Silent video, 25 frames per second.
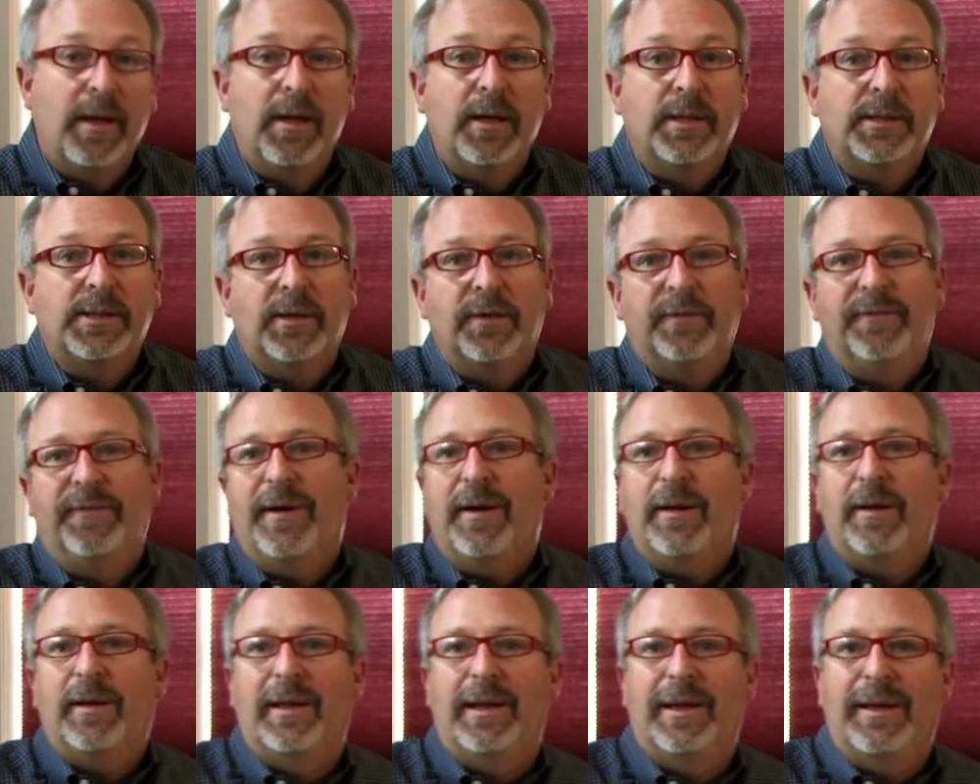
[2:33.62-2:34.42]
So a
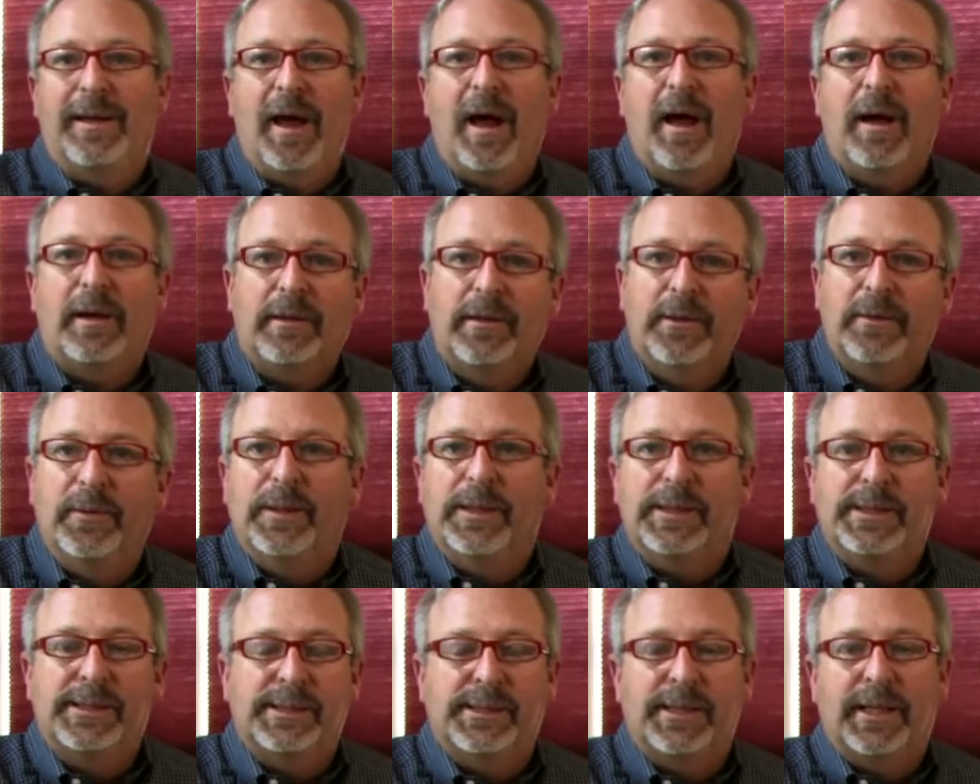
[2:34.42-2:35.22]
fairly
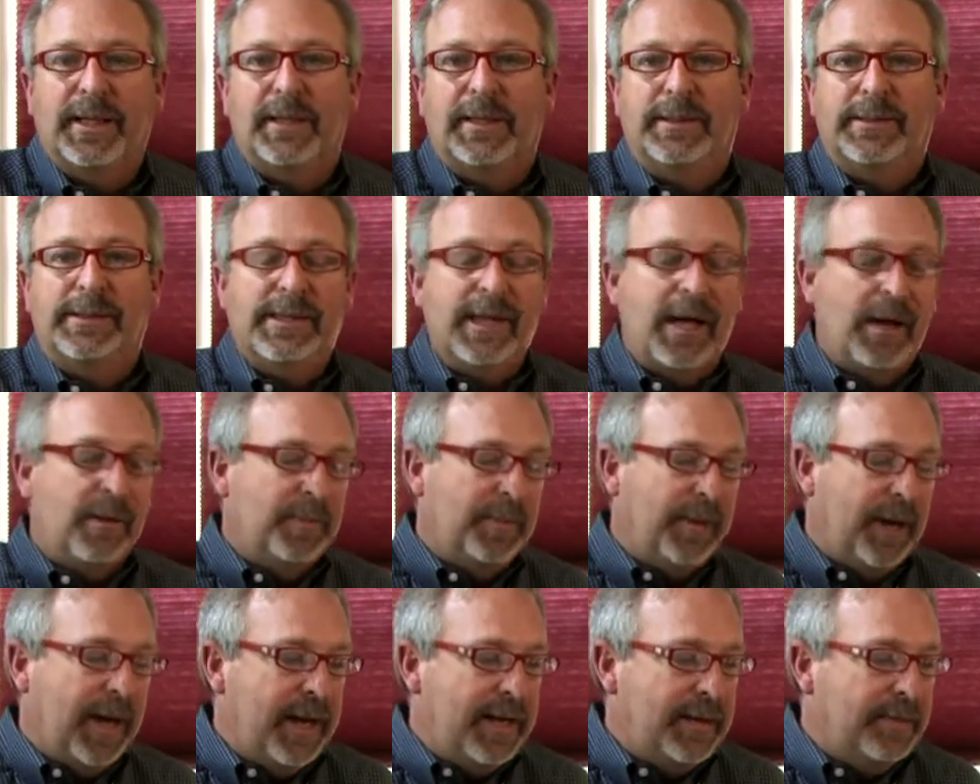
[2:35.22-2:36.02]
innocuous
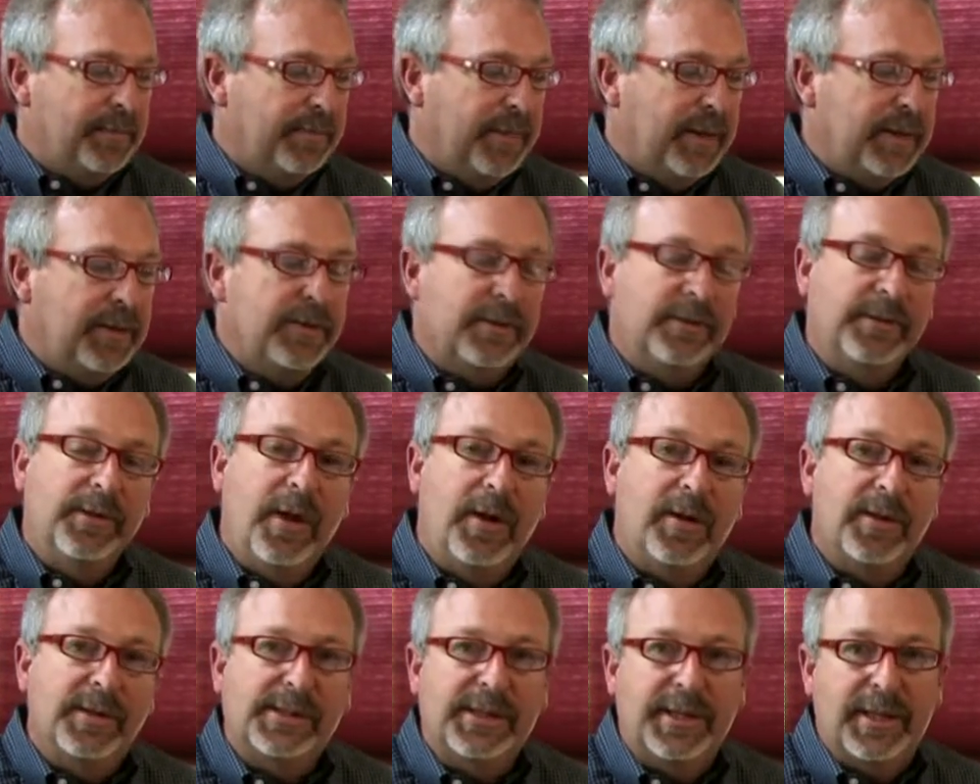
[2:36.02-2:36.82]
soundbite, but you'll
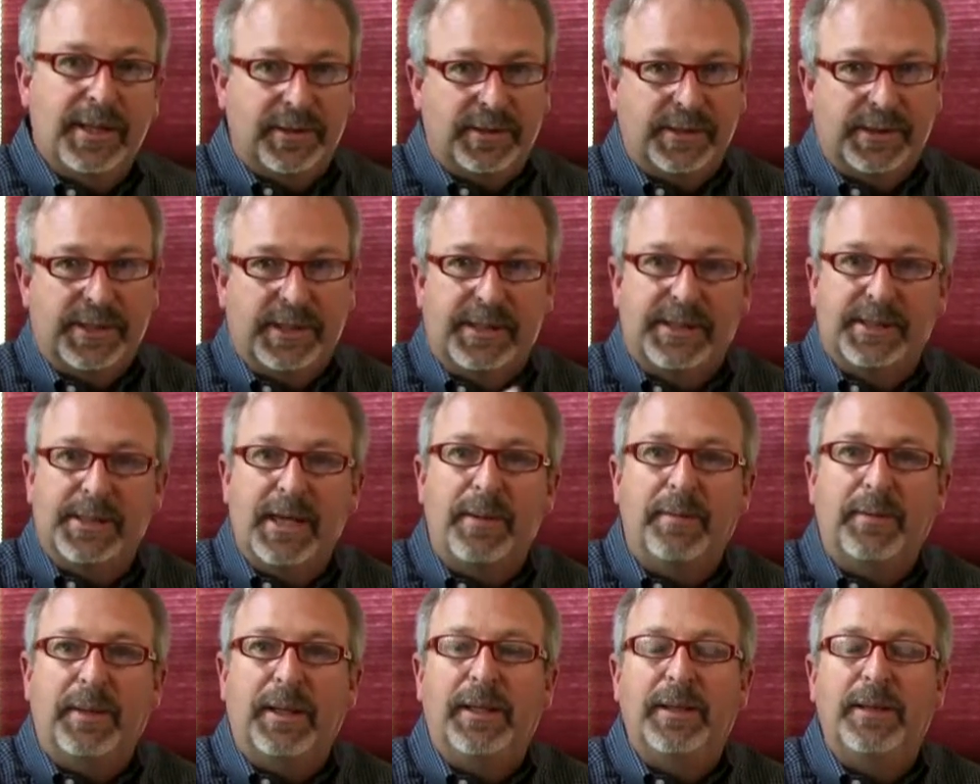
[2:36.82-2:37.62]
notice there's a
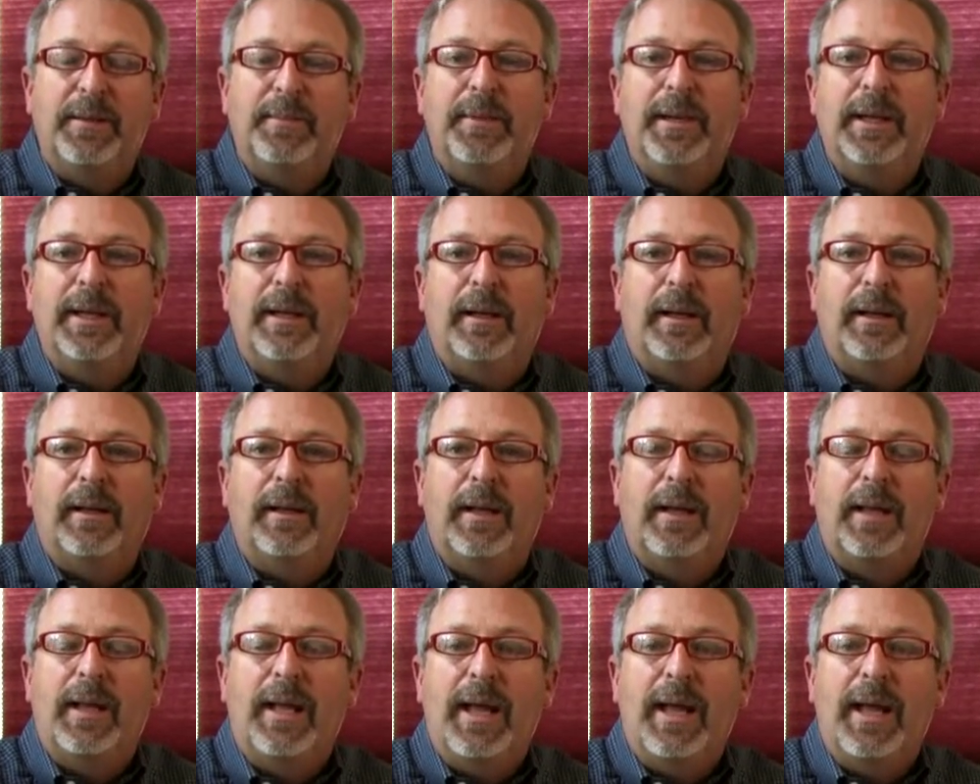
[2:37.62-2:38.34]
stumble in the middle.